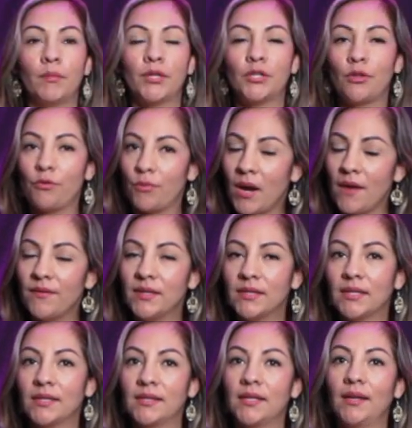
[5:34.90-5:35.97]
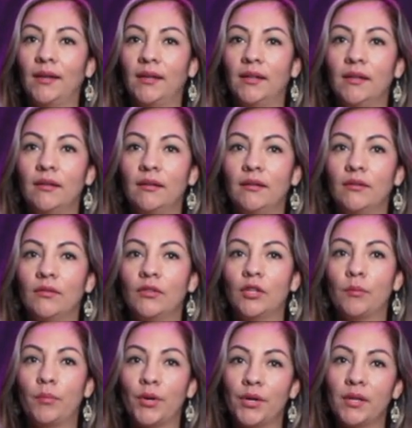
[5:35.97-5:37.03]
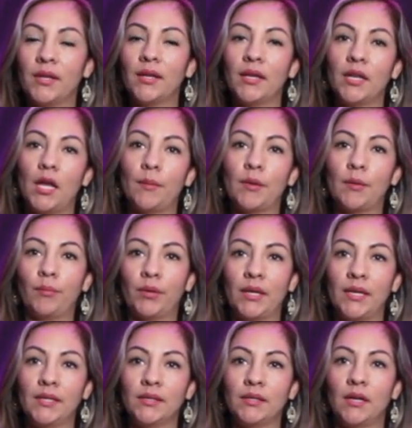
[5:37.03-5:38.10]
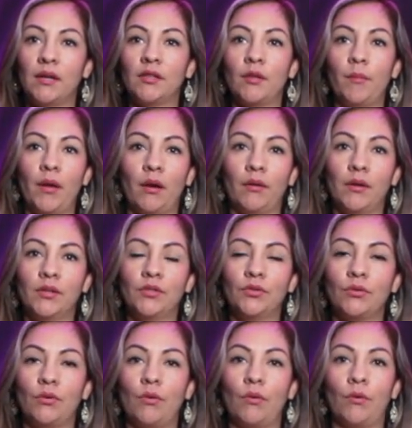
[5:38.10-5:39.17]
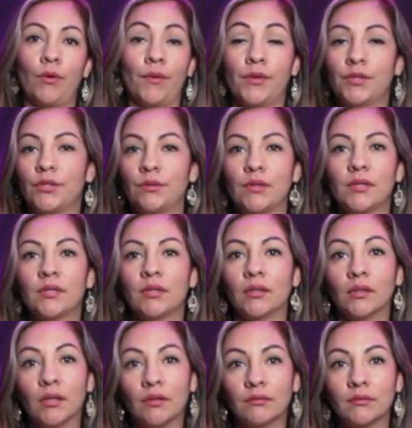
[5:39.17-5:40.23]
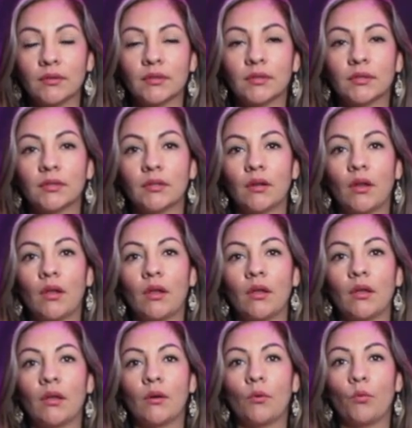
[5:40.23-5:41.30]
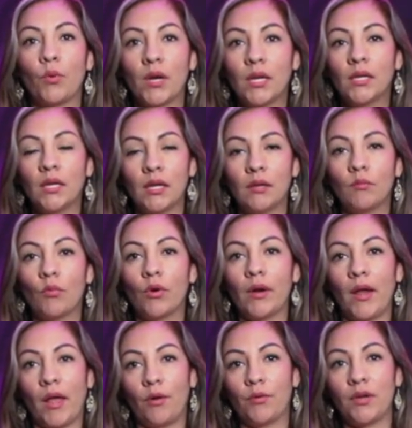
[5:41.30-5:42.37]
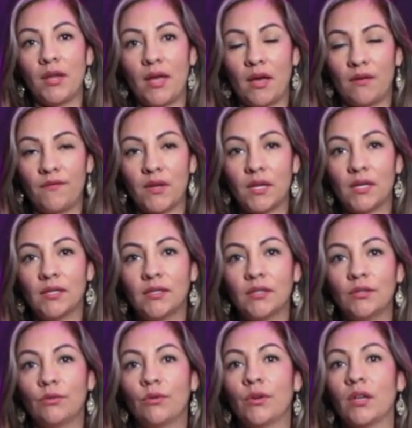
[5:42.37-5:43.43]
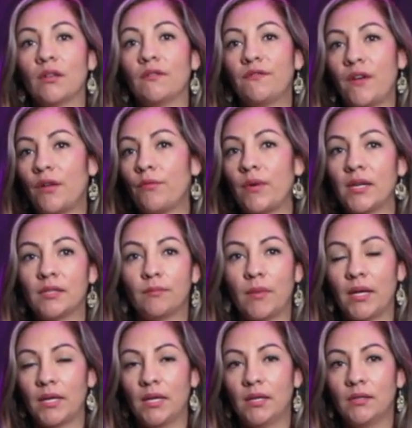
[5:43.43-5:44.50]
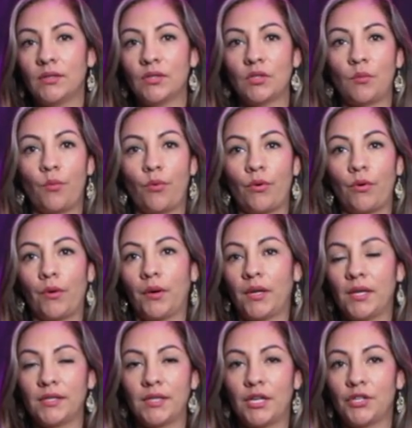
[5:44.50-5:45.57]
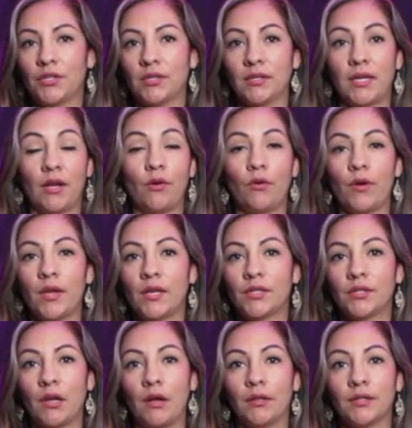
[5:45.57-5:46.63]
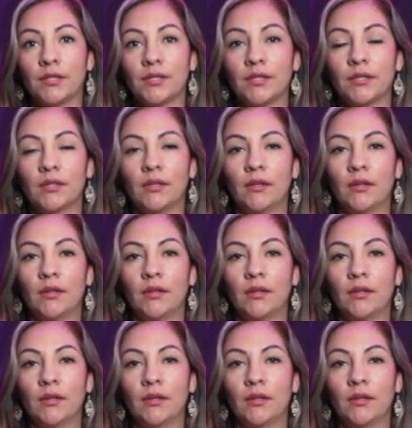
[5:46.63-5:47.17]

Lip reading: But to thrive and succeed, the burden cannot be placed on the parents or the students alone. We need more equity advocates who can fundraise money to support organizations like JOYA Scholars,